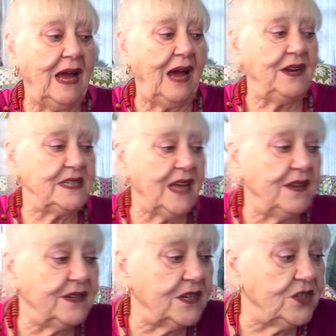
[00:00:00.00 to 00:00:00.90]
I
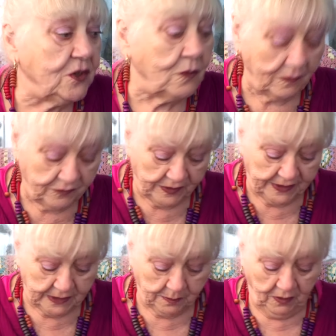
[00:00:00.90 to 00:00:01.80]
decided I'd do one for a
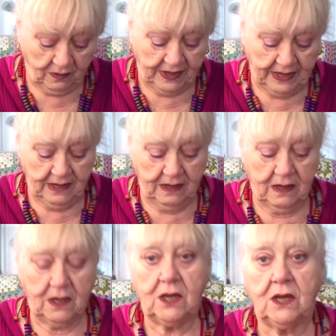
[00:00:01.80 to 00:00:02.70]
little boy.
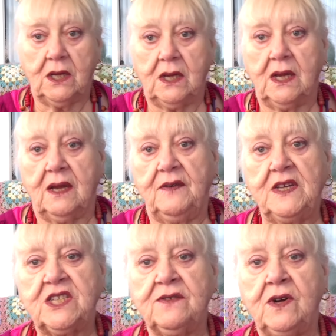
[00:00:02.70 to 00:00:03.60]

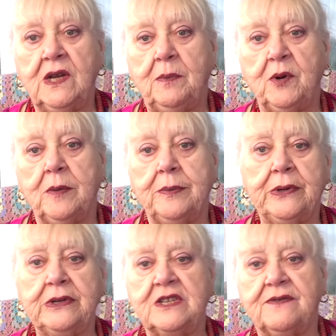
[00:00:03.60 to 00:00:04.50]
First of all, I put
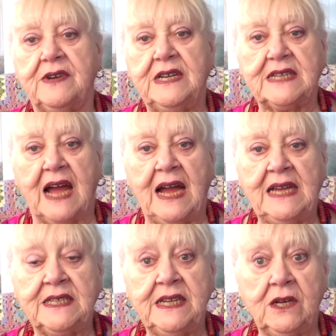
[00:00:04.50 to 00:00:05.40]
buttons for its
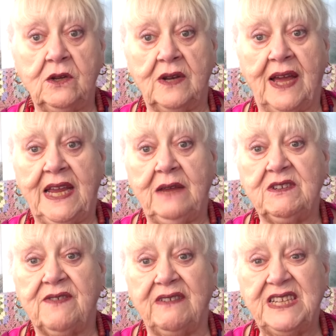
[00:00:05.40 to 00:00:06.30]
eyes and it looked like it
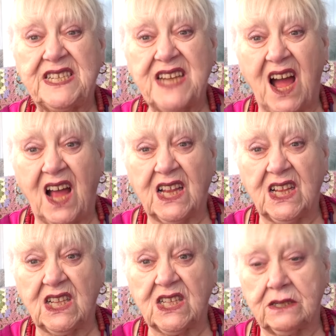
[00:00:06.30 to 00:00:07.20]
was very startled.